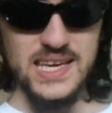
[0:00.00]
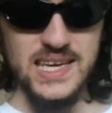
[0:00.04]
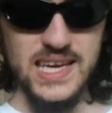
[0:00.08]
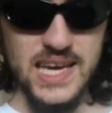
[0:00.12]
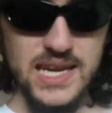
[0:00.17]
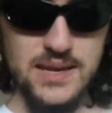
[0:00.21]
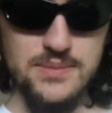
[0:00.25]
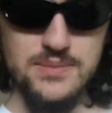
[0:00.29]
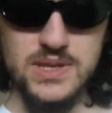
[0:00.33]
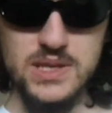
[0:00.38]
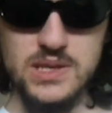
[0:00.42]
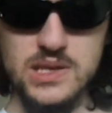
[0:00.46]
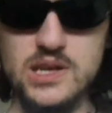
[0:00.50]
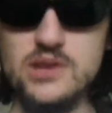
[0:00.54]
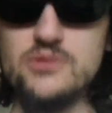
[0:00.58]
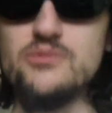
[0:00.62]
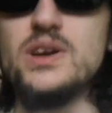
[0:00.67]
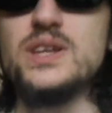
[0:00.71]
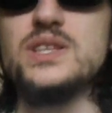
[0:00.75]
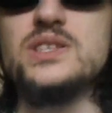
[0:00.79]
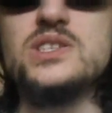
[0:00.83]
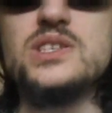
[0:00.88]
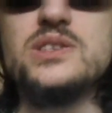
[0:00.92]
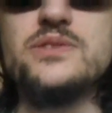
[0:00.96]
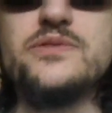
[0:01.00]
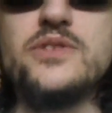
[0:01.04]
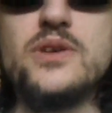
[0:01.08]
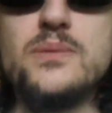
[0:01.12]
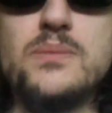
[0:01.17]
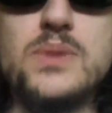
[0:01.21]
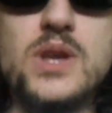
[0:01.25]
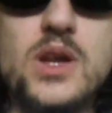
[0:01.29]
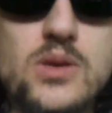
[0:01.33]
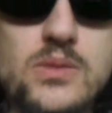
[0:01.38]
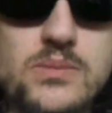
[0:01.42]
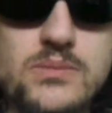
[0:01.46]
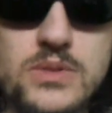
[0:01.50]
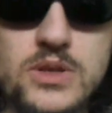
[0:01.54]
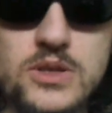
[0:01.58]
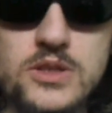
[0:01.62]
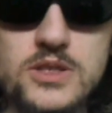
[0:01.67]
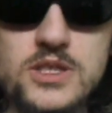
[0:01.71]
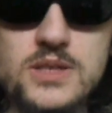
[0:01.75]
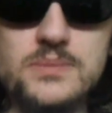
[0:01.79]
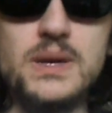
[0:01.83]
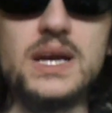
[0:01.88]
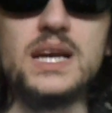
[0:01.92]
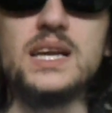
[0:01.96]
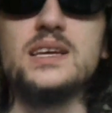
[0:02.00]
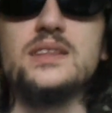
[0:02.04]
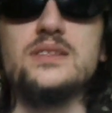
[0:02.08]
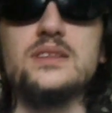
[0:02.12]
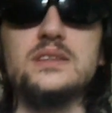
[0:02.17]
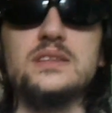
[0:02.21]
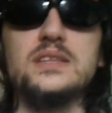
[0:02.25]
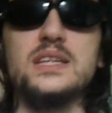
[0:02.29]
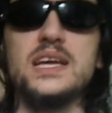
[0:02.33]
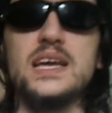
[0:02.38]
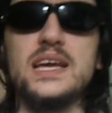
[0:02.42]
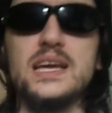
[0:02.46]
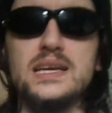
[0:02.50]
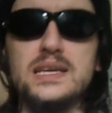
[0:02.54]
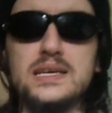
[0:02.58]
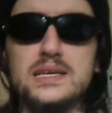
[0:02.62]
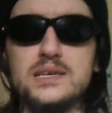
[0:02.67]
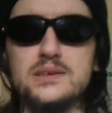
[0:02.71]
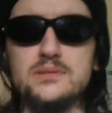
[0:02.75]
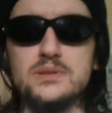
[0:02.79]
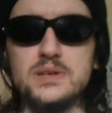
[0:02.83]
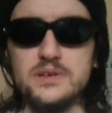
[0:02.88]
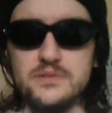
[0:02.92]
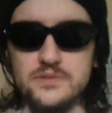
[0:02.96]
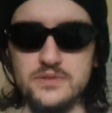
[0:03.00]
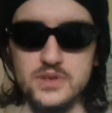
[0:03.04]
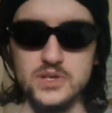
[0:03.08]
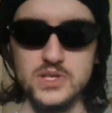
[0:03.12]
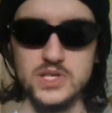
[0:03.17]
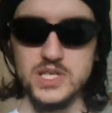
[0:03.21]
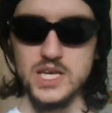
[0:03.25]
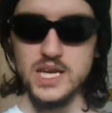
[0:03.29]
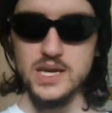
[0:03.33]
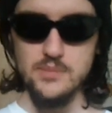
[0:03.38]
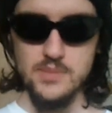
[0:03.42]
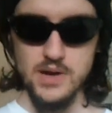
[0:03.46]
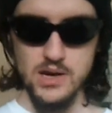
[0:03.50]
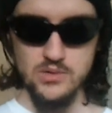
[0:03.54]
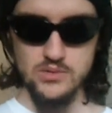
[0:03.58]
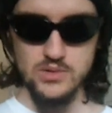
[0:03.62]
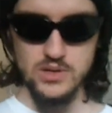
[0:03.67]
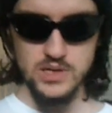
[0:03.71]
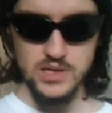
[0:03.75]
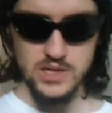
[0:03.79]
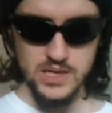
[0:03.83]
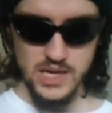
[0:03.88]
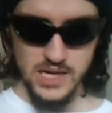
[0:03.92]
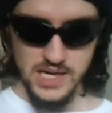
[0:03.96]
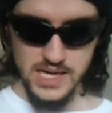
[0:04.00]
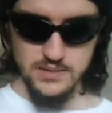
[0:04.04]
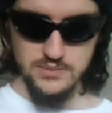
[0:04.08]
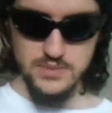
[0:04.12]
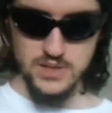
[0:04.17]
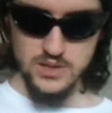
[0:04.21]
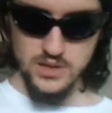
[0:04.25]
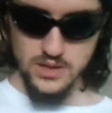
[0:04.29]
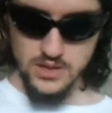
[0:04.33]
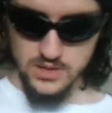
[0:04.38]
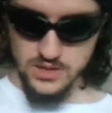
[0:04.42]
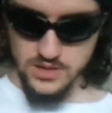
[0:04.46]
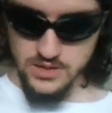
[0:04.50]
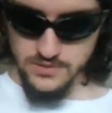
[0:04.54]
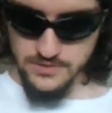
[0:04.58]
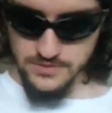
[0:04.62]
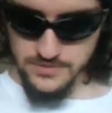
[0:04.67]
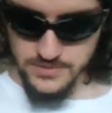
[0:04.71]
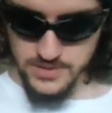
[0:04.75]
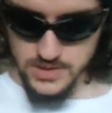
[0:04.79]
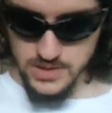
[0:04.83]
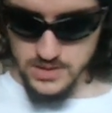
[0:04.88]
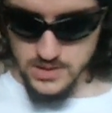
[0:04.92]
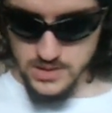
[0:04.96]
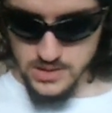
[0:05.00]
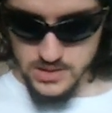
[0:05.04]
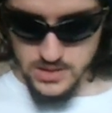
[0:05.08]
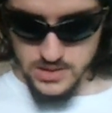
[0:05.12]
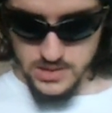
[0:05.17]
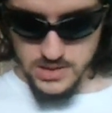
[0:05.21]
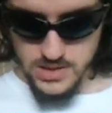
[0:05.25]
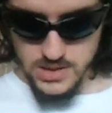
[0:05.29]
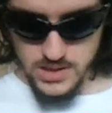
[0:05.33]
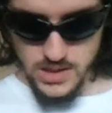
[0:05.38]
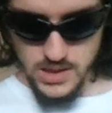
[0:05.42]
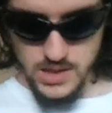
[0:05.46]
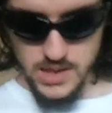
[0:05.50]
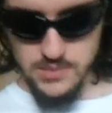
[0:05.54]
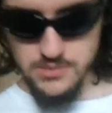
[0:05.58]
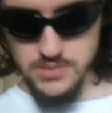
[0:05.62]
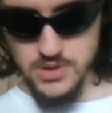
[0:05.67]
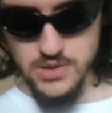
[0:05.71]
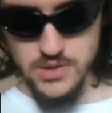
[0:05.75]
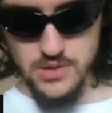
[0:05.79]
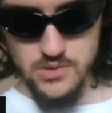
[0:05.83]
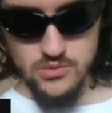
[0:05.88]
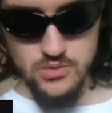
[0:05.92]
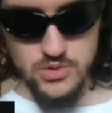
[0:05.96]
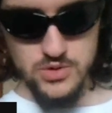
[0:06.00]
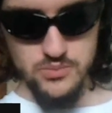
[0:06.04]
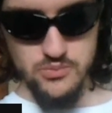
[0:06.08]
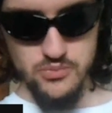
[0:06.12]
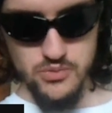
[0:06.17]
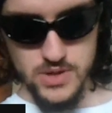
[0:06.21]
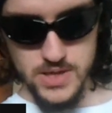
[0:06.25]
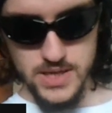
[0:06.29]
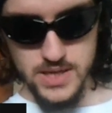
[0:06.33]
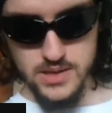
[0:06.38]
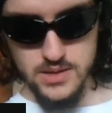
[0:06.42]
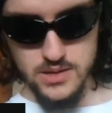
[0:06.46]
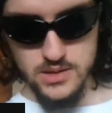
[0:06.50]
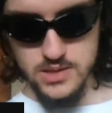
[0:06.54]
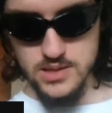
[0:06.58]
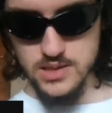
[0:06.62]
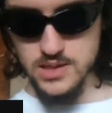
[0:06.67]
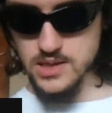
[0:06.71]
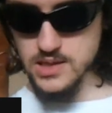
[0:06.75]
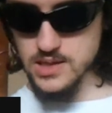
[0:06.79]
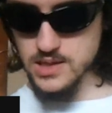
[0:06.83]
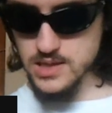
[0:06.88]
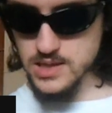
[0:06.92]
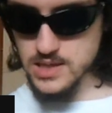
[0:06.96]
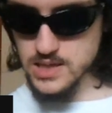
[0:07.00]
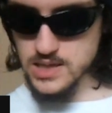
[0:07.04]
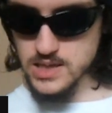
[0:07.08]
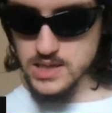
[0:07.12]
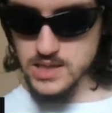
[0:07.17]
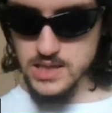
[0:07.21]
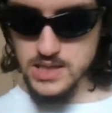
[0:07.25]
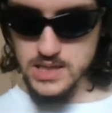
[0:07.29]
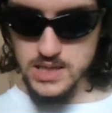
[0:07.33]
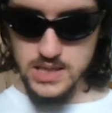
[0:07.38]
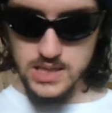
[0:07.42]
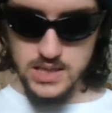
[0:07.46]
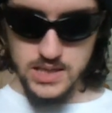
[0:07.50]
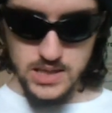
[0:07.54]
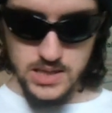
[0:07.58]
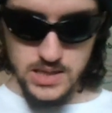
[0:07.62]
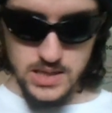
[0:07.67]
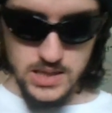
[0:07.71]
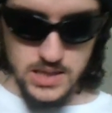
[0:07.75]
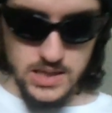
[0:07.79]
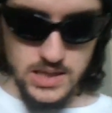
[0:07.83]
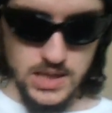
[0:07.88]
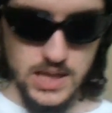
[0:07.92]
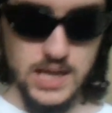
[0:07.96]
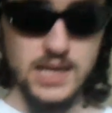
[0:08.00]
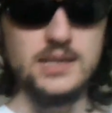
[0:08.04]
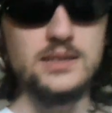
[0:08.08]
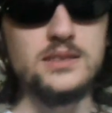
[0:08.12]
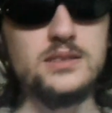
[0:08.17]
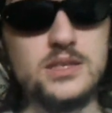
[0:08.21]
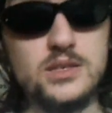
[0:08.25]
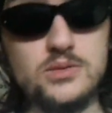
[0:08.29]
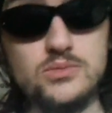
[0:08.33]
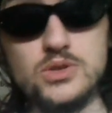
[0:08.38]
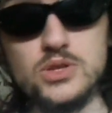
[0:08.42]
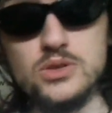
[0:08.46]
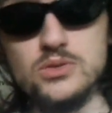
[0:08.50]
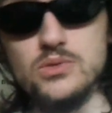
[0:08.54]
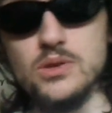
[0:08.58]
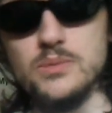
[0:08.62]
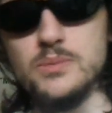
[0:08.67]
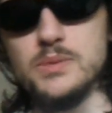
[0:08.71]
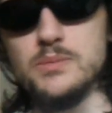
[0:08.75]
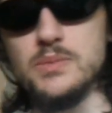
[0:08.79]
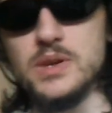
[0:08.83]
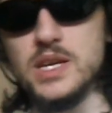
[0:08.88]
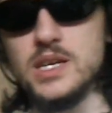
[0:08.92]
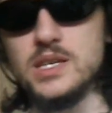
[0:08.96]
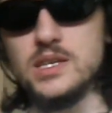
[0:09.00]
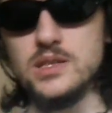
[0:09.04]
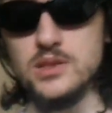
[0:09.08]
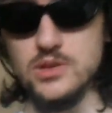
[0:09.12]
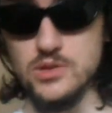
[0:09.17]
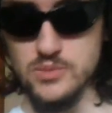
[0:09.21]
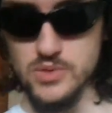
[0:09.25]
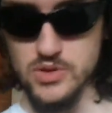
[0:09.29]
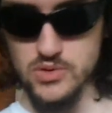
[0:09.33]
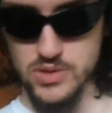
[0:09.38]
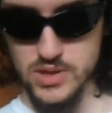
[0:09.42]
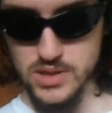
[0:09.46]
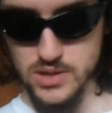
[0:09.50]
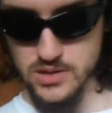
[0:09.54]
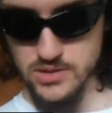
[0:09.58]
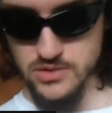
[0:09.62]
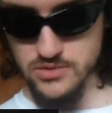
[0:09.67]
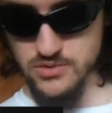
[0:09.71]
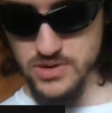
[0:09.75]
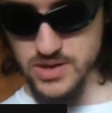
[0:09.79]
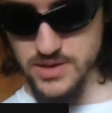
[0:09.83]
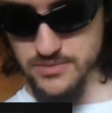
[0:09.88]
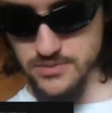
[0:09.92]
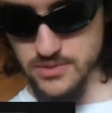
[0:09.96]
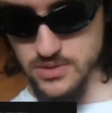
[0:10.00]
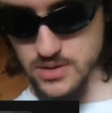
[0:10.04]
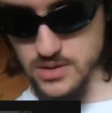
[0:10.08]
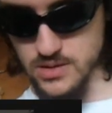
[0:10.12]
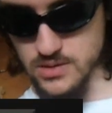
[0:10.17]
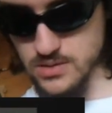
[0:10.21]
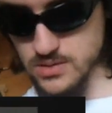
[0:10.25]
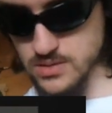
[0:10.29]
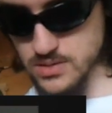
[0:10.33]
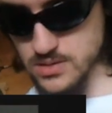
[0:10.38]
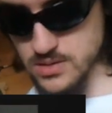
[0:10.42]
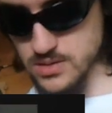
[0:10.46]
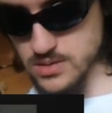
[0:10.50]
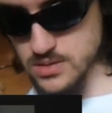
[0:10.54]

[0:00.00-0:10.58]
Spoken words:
a game that I rented from Blockbuster back in the day when it first came out, a game that I loved, a game I thought was brilliant, and still do. I've been playing it this morning and it's really fun.